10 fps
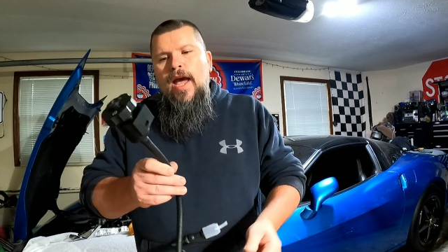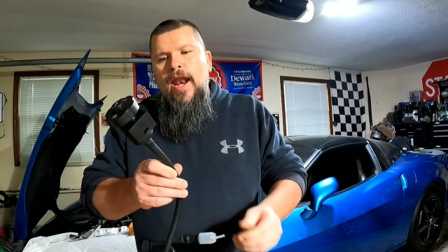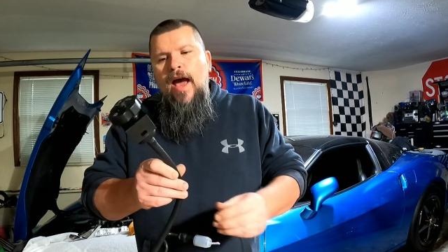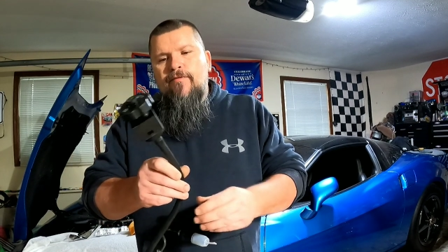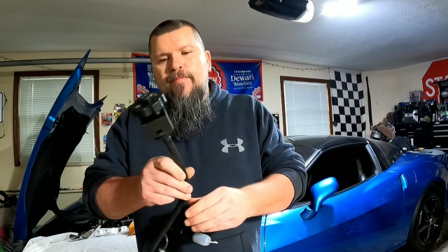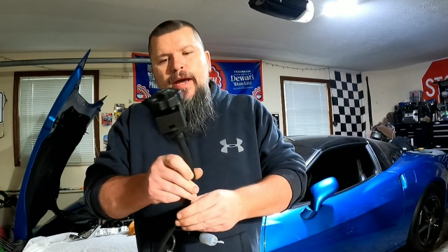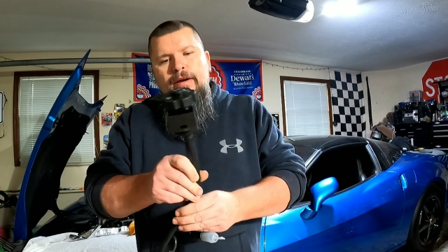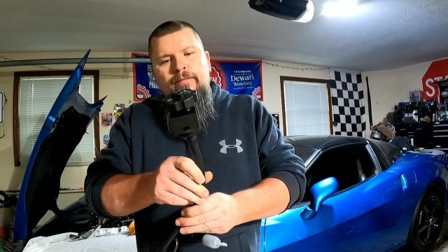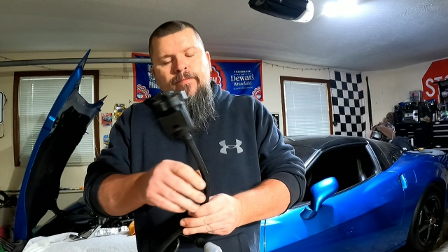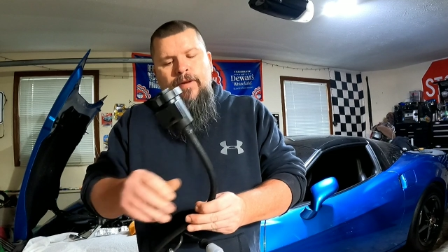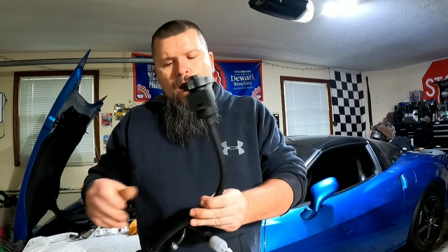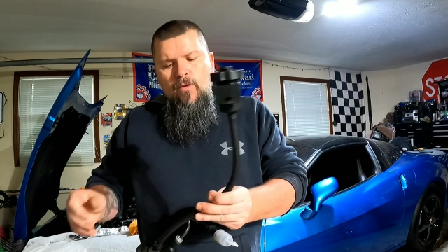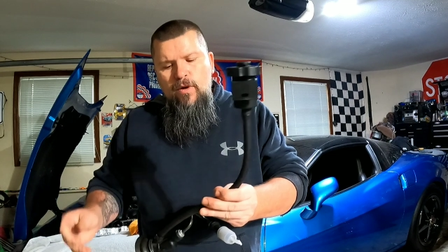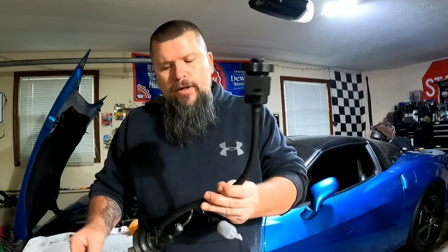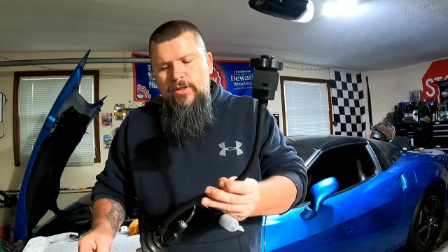And I've been
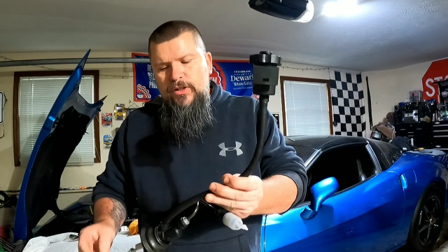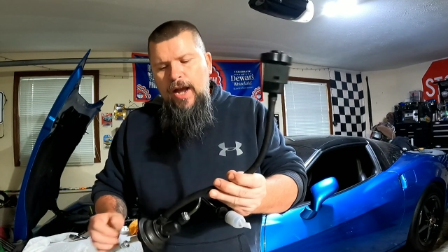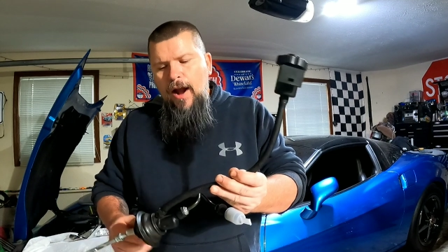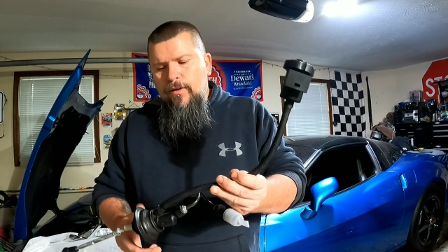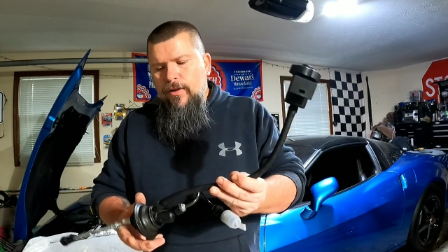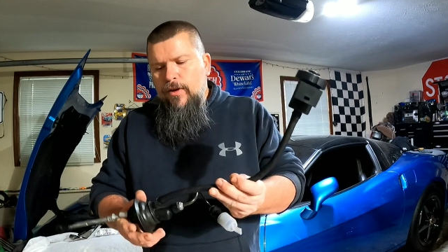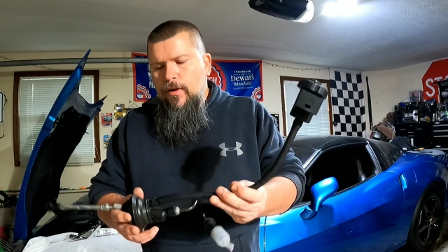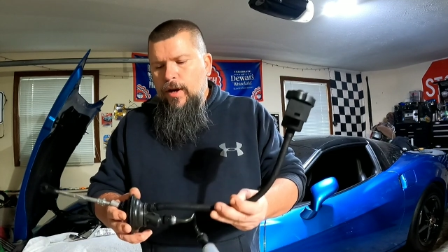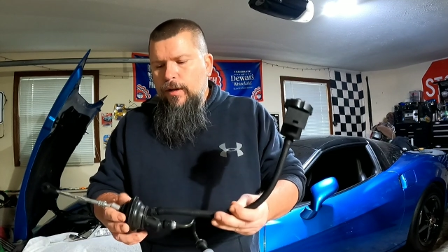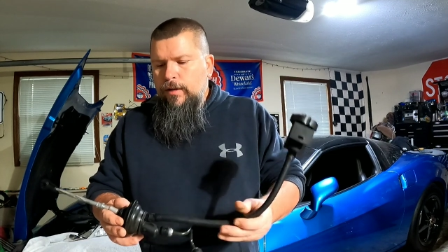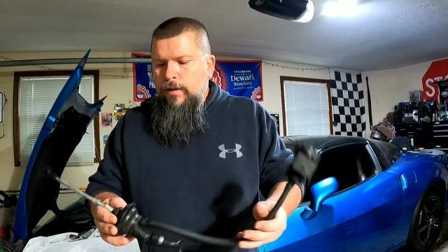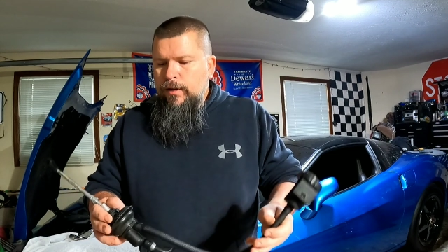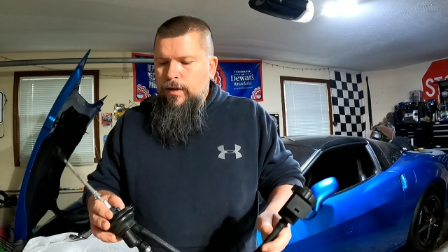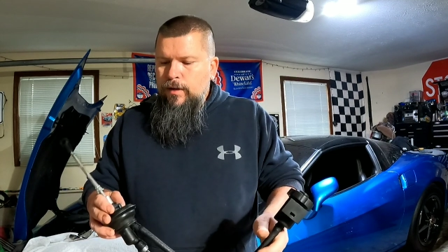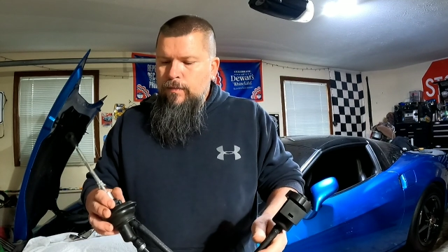not really scared to do it,
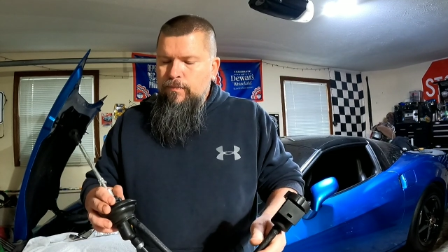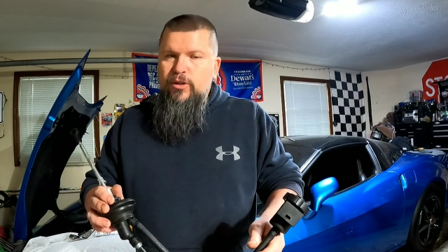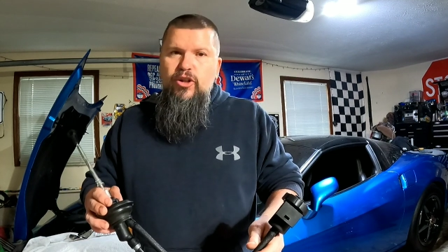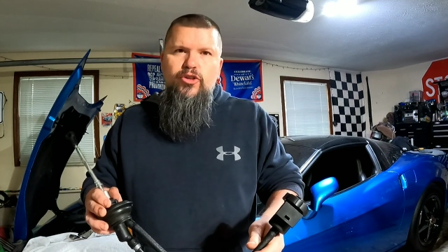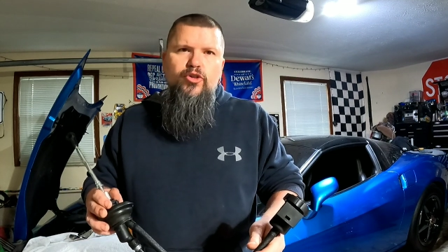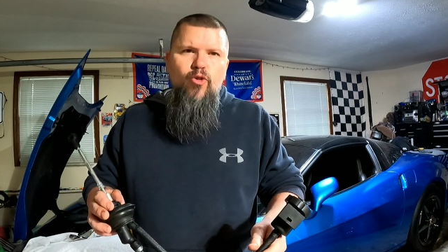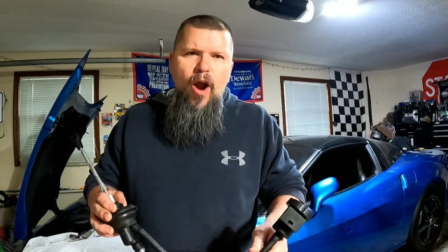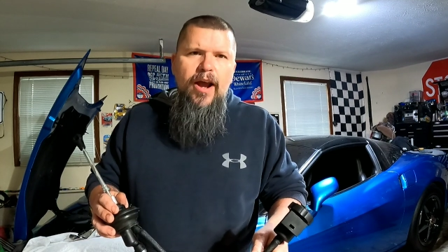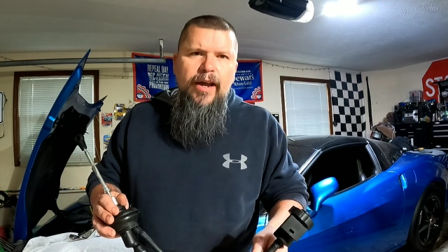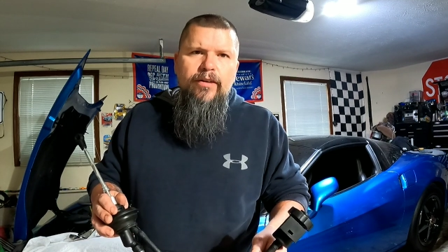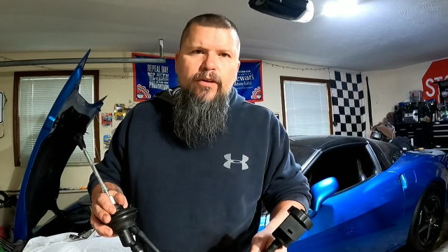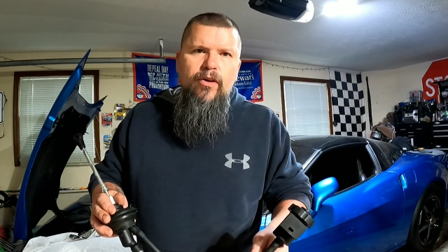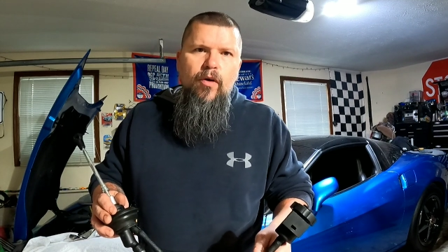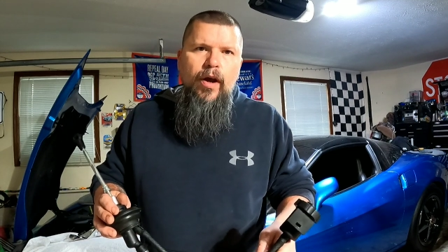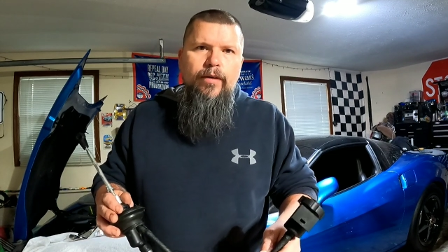but just dreading to
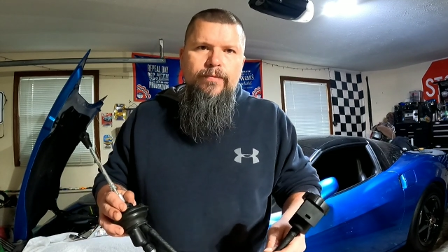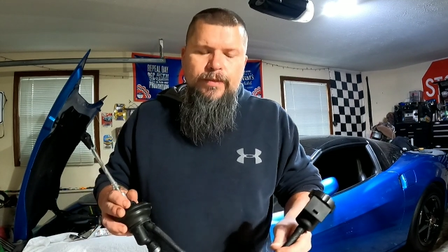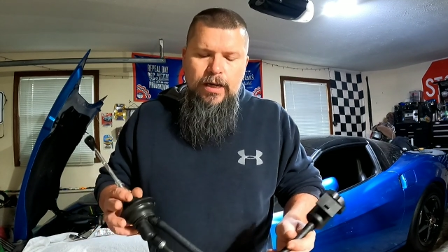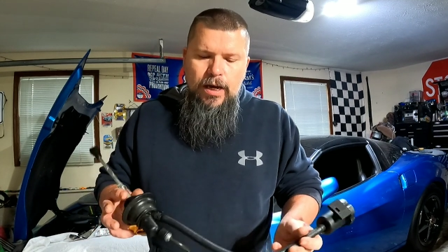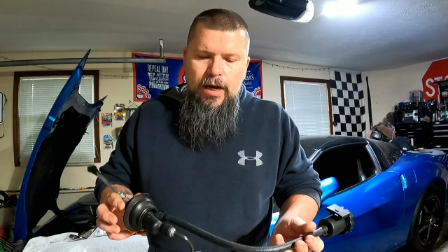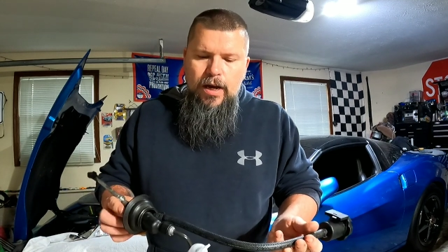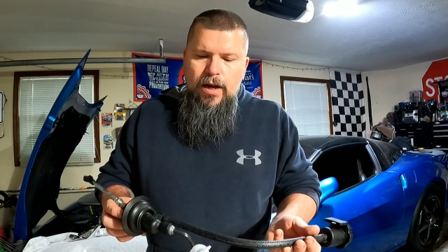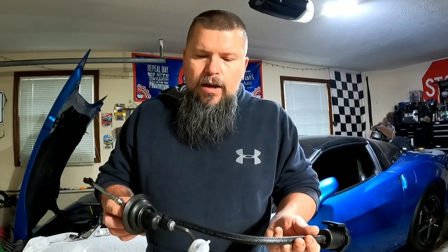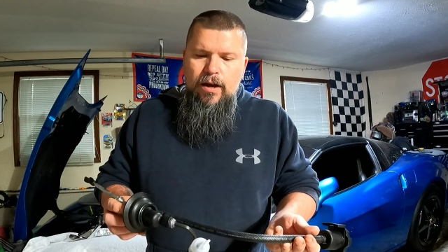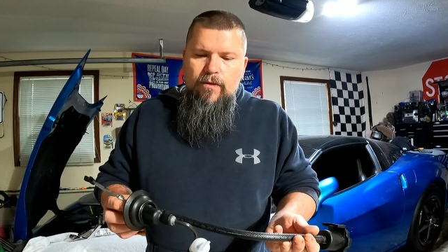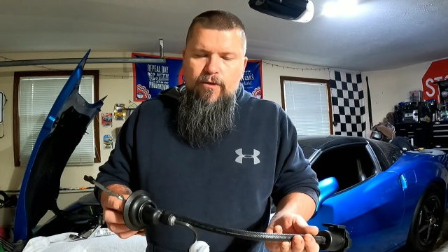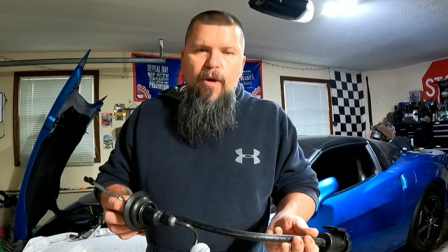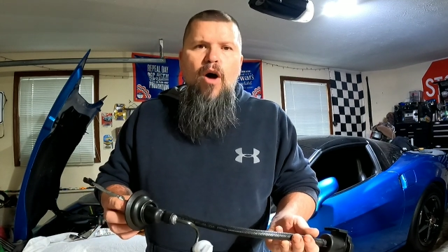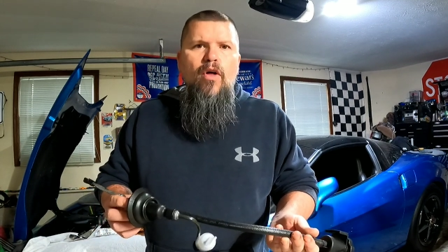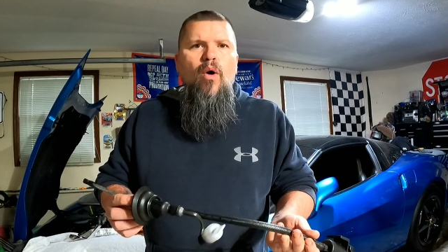do it.
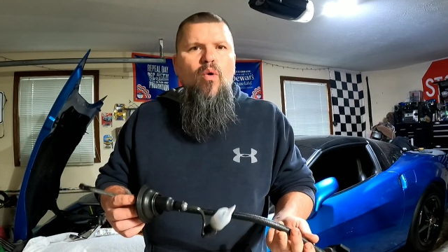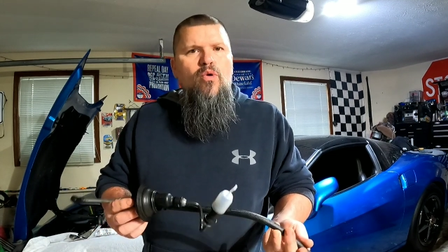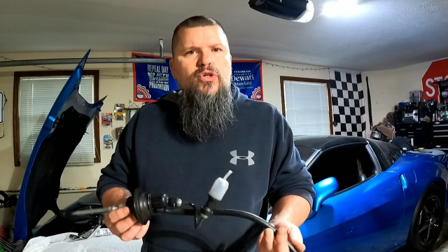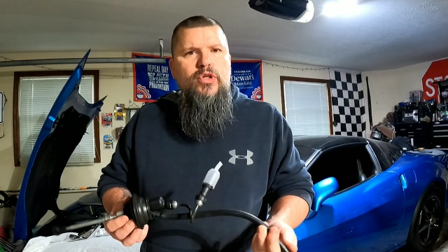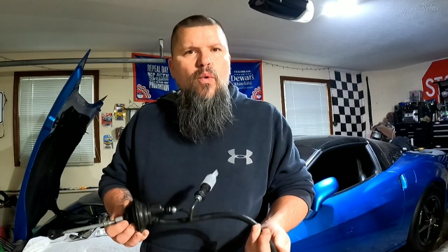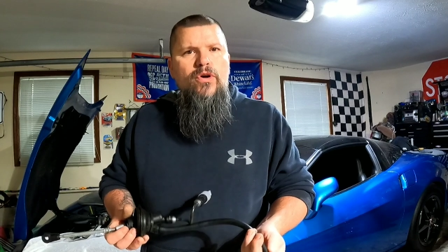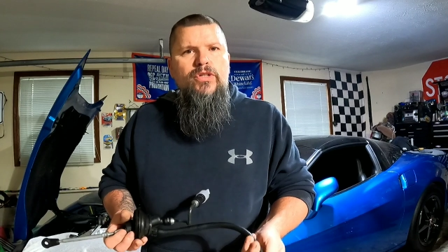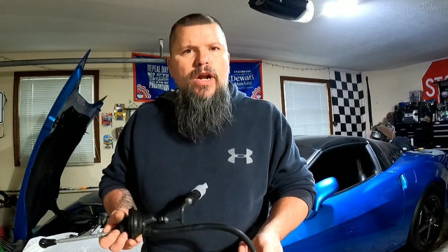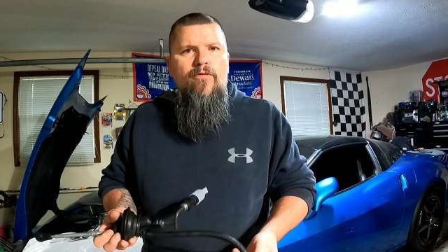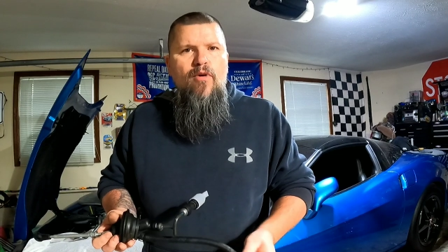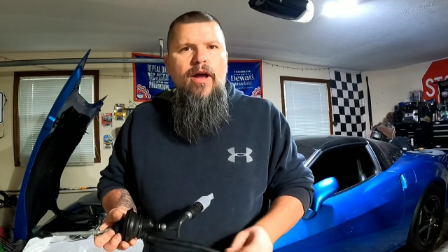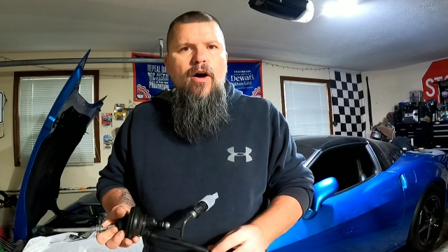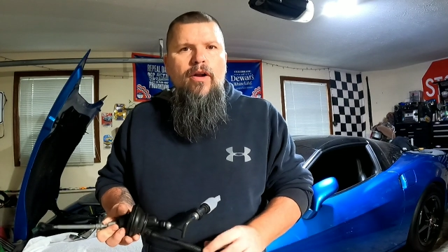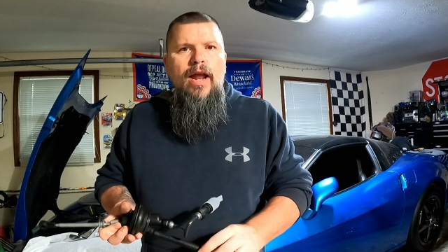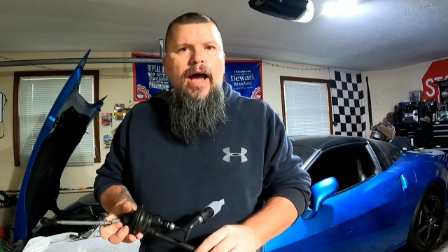From all the horror stories that I've read
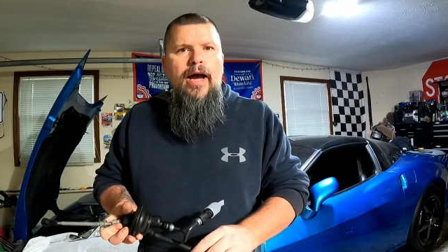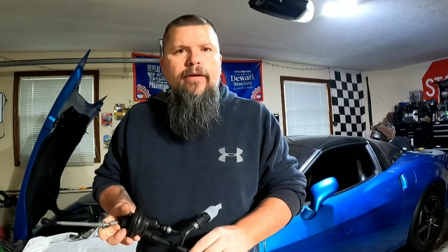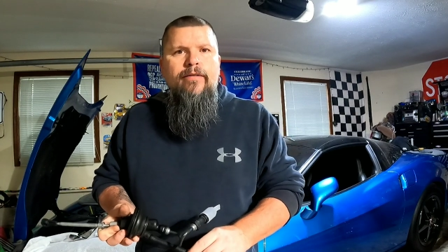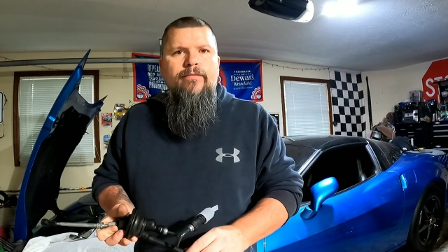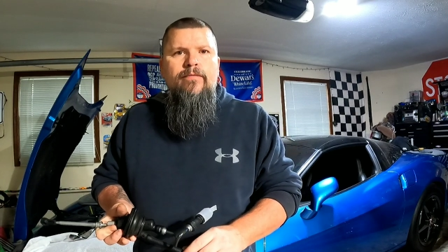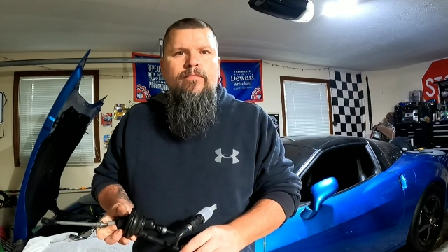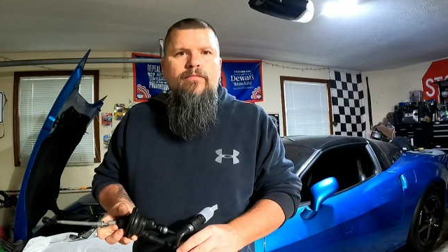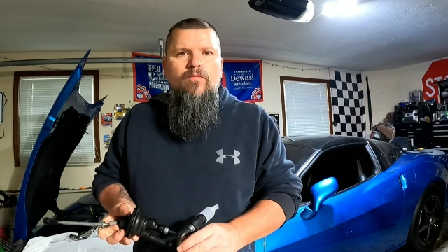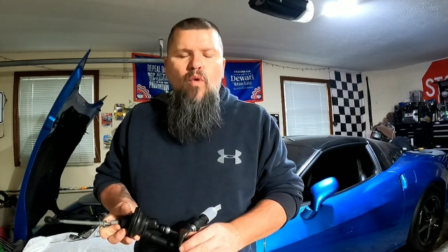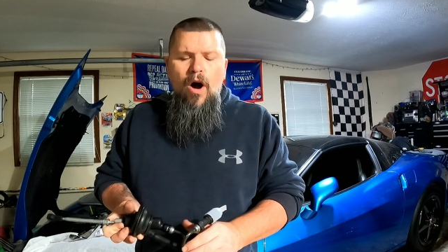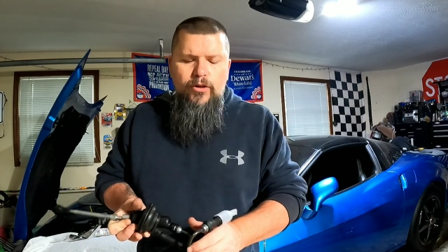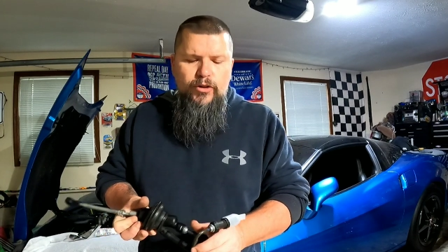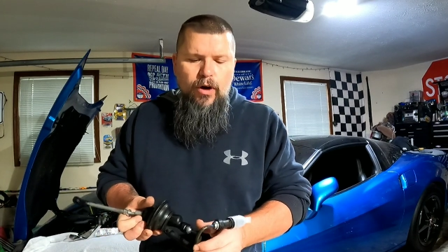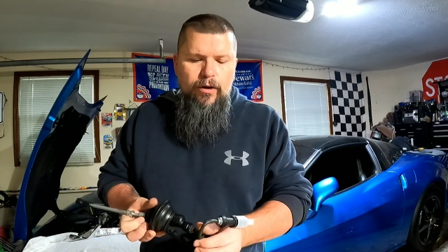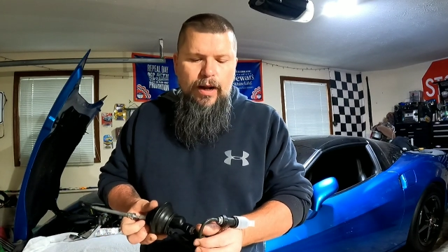online and
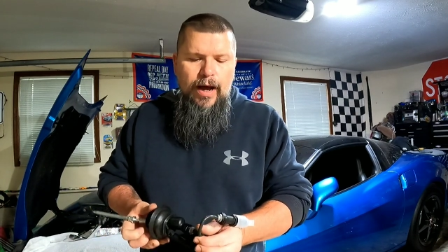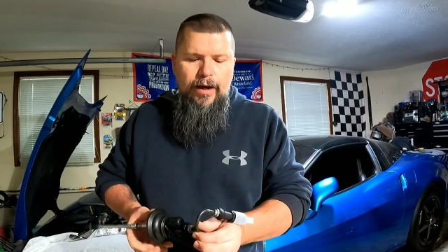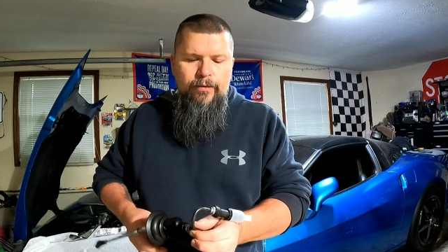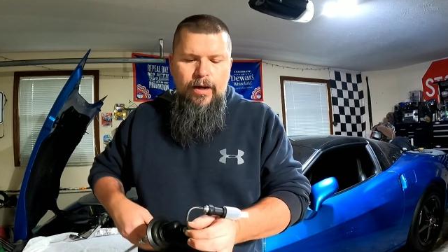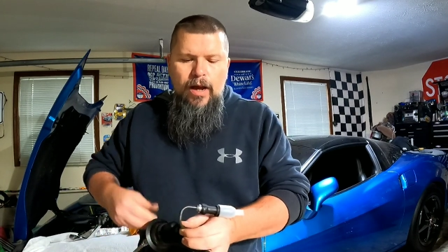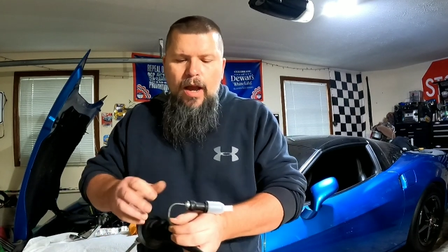watched online,